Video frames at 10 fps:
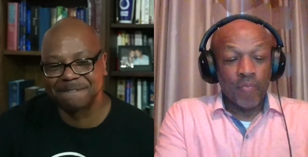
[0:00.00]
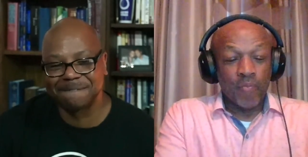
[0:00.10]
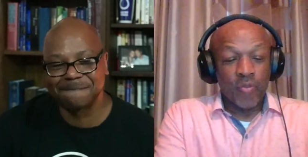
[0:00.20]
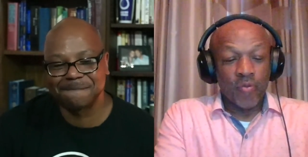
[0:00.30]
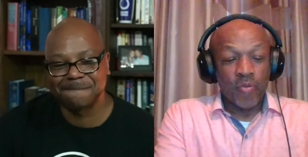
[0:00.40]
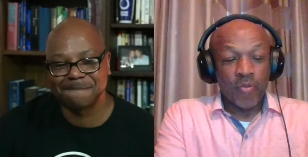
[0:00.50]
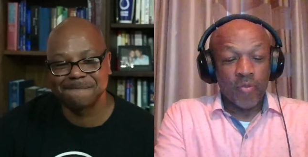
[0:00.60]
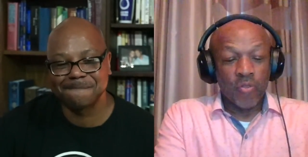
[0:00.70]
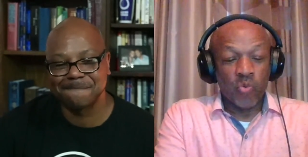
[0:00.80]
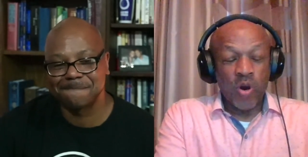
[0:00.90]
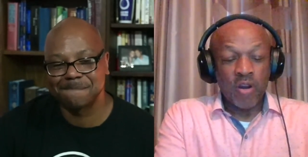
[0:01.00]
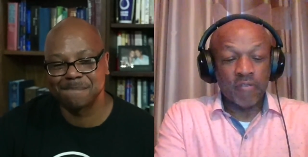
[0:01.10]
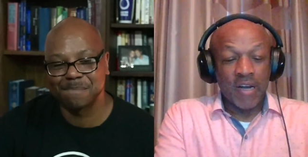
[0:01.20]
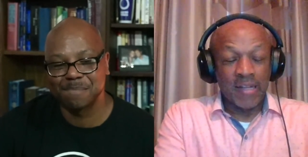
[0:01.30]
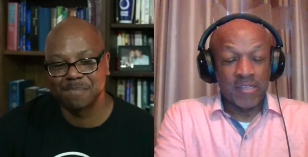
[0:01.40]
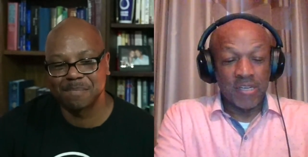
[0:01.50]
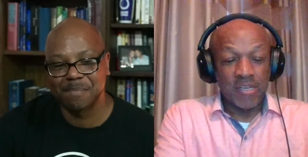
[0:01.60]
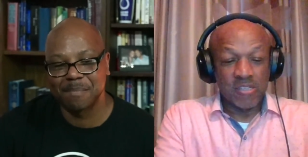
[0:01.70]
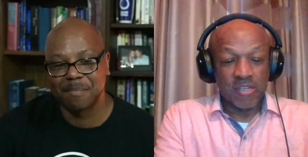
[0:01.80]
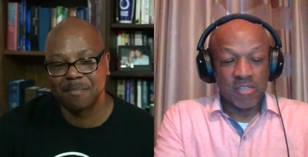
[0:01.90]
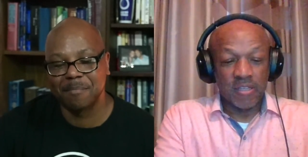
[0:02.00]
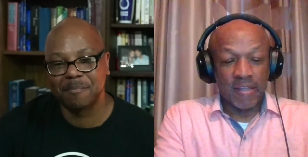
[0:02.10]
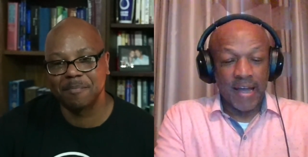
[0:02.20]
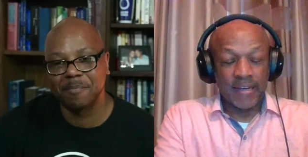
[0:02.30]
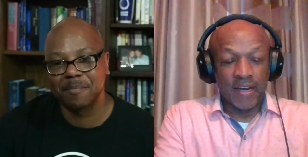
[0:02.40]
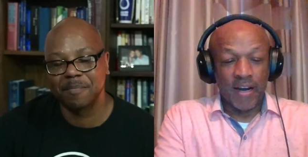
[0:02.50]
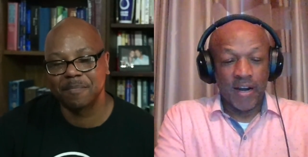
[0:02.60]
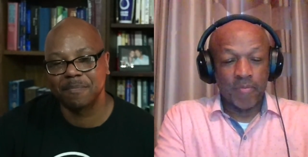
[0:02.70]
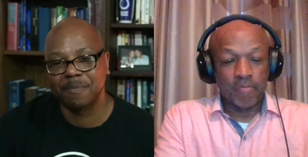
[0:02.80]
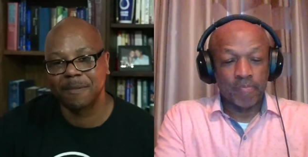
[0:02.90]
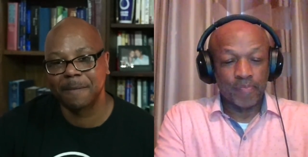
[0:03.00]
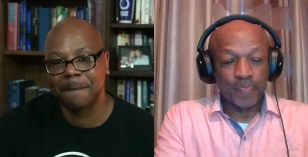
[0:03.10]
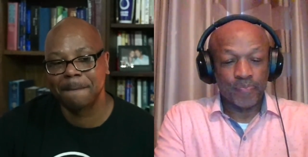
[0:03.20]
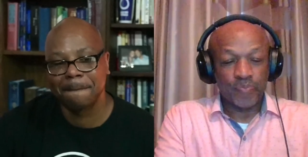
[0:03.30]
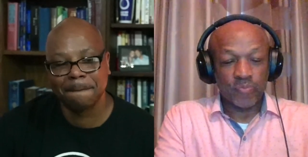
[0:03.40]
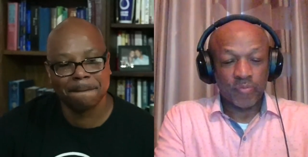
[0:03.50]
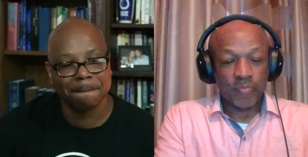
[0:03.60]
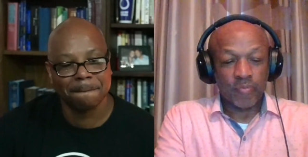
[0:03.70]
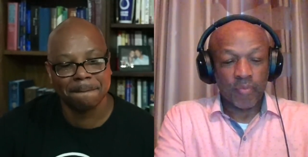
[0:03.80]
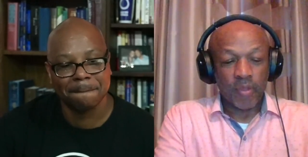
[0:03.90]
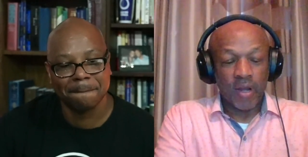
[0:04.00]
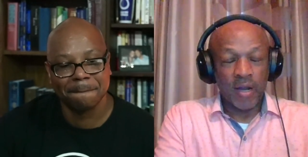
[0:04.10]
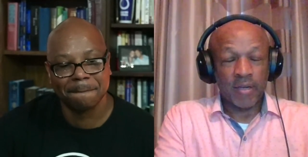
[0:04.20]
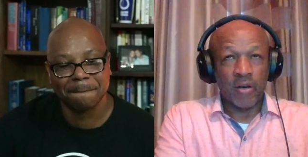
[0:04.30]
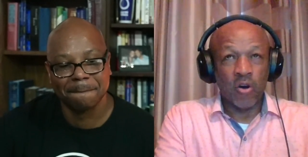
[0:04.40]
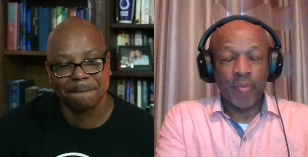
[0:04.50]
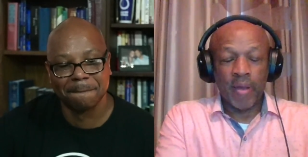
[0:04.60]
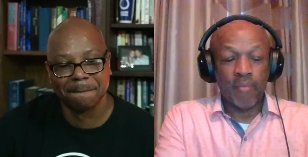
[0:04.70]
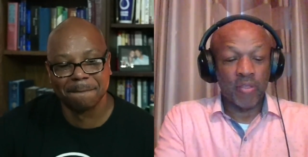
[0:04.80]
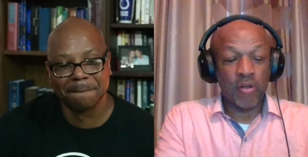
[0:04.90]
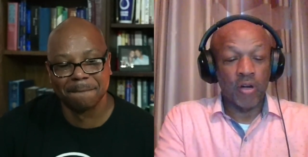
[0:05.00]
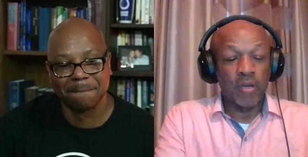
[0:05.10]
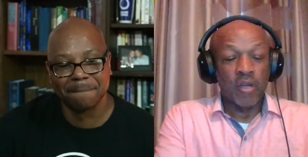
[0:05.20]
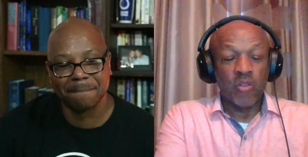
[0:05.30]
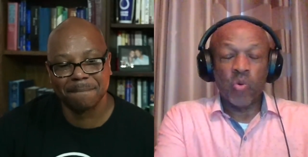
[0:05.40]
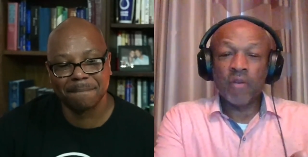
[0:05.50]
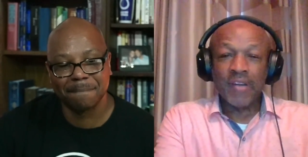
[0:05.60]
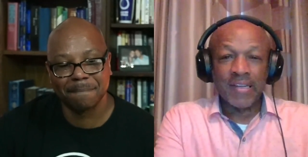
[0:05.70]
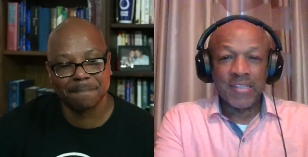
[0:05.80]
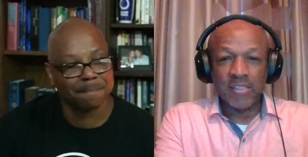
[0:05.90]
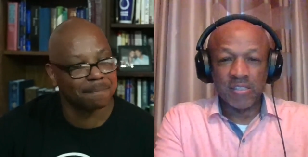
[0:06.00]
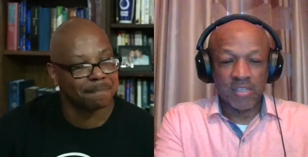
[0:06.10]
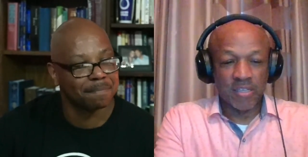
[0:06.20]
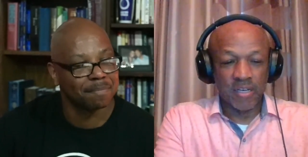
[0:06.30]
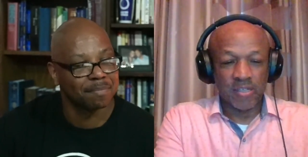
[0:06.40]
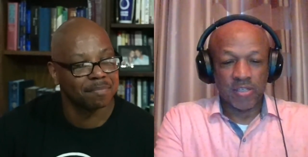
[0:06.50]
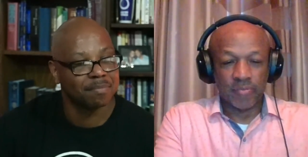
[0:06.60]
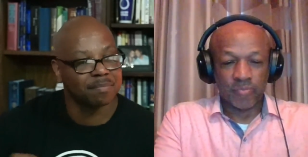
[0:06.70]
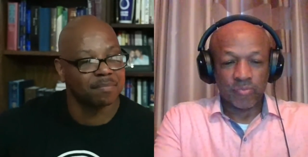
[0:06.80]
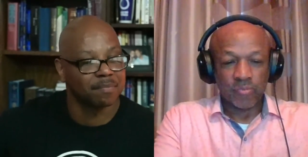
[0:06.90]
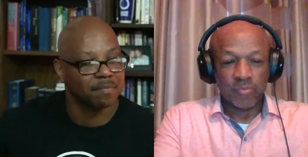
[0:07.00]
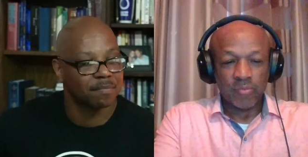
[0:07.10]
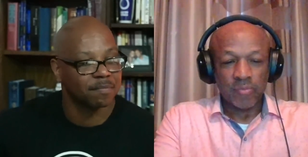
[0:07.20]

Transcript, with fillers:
Speaker 1: Um, the Word of God teaches us that. Um, I can. Oh man, my thought. The Word of God teaches us this